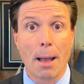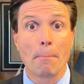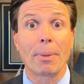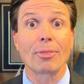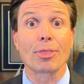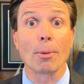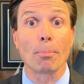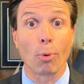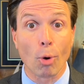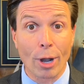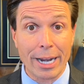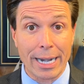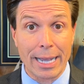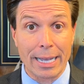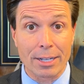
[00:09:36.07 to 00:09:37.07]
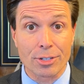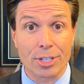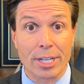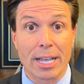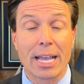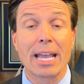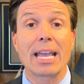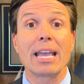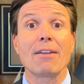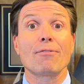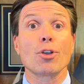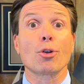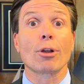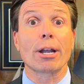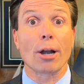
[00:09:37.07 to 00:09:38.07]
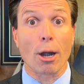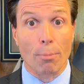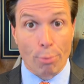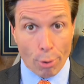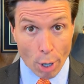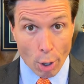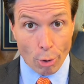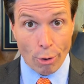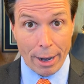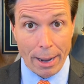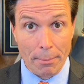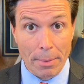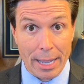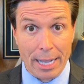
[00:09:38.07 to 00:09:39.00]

But the point is, if you're in our program,